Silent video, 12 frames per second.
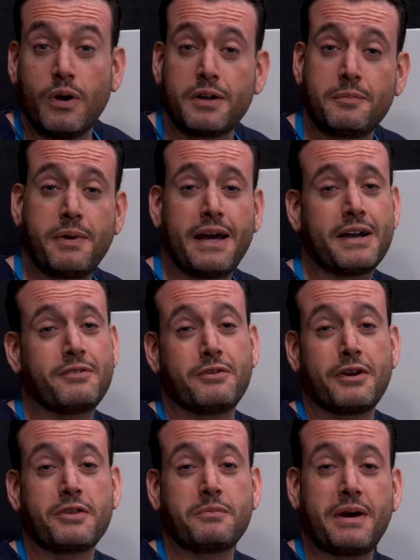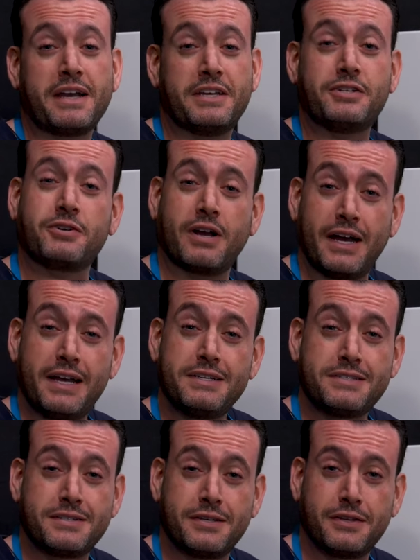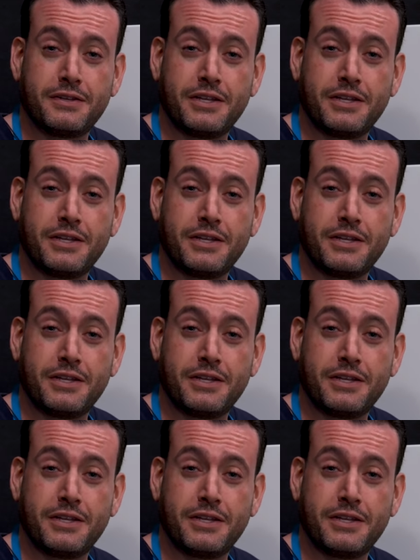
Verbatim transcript: Welcome back for another Mikey Tries,